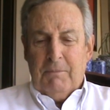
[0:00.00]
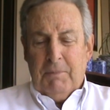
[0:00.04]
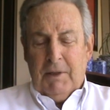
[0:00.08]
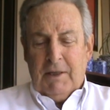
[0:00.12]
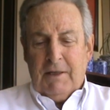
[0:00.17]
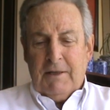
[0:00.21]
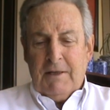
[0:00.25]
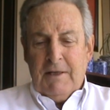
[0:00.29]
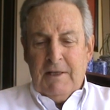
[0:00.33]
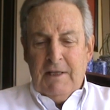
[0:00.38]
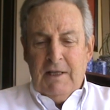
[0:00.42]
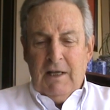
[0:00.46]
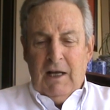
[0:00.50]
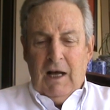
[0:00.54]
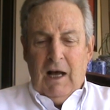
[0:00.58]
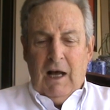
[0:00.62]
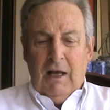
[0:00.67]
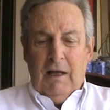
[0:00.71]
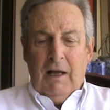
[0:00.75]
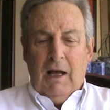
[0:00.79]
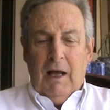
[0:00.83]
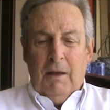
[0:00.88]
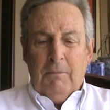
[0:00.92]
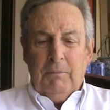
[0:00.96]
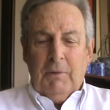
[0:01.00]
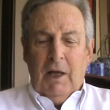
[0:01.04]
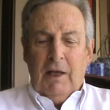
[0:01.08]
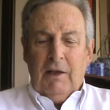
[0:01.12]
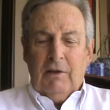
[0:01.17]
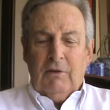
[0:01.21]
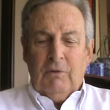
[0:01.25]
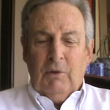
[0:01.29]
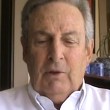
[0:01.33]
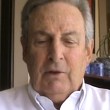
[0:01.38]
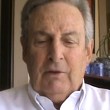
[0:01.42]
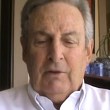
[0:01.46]
But I'm
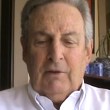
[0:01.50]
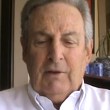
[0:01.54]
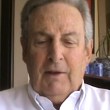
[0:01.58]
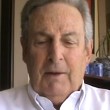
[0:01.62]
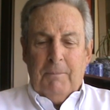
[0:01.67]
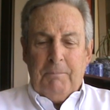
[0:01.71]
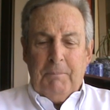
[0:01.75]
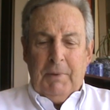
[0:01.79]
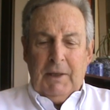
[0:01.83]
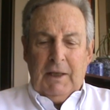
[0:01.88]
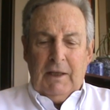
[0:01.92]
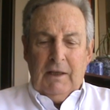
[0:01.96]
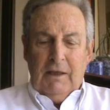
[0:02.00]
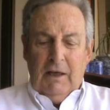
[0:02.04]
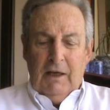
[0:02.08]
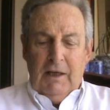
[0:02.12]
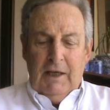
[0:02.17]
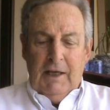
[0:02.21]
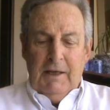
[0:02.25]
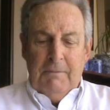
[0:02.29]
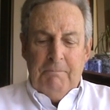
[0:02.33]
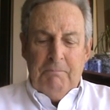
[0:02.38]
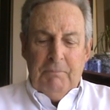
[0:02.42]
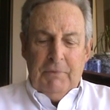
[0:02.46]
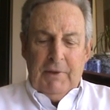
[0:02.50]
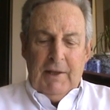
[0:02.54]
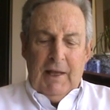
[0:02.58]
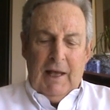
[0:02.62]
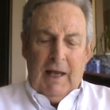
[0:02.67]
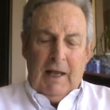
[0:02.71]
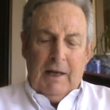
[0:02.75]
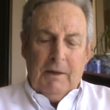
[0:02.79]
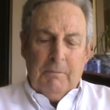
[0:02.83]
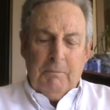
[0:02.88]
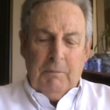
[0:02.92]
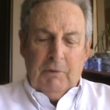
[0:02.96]
going with Piccalilli
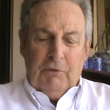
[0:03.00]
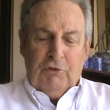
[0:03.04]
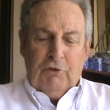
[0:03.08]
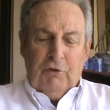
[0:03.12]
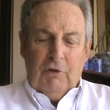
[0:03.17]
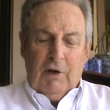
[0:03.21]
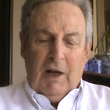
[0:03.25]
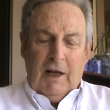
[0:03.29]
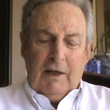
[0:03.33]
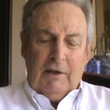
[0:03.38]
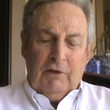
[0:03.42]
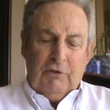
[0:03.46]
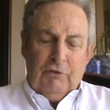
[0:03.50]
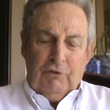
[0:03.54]
and Miss United